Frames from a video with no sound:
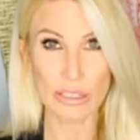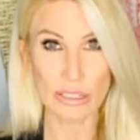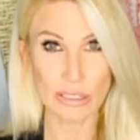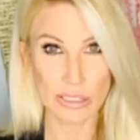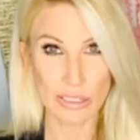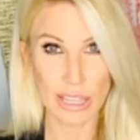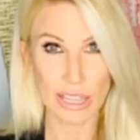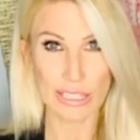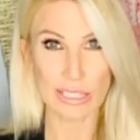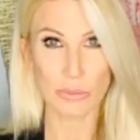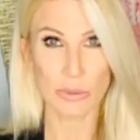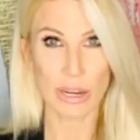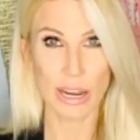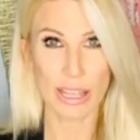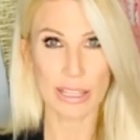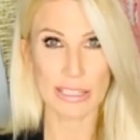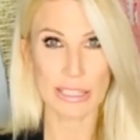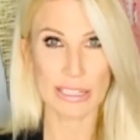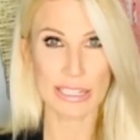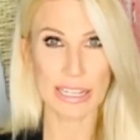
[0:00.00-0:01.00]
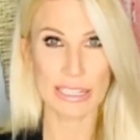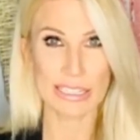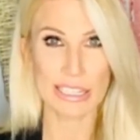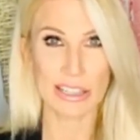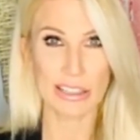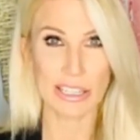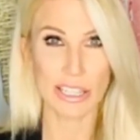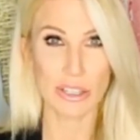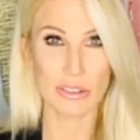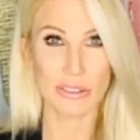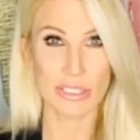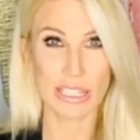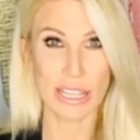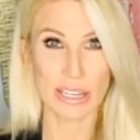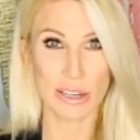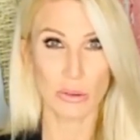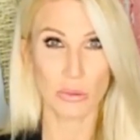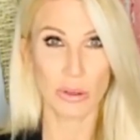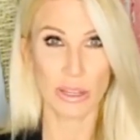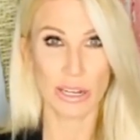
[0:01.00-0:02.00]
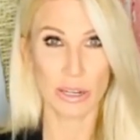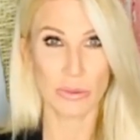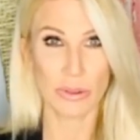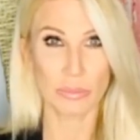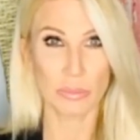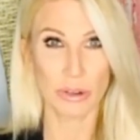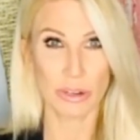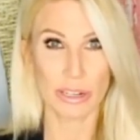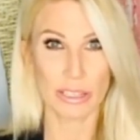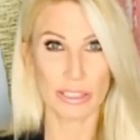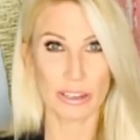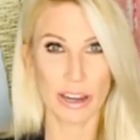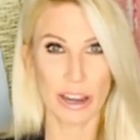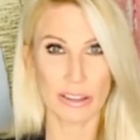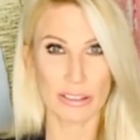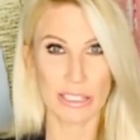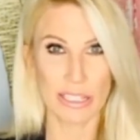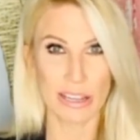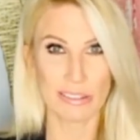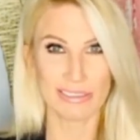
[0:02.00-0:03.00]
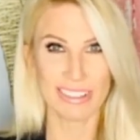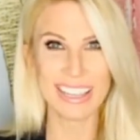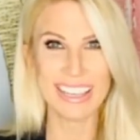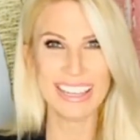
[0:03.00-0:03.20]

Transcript: That's what I hesitate telling you because I don't want anyone burning their house down.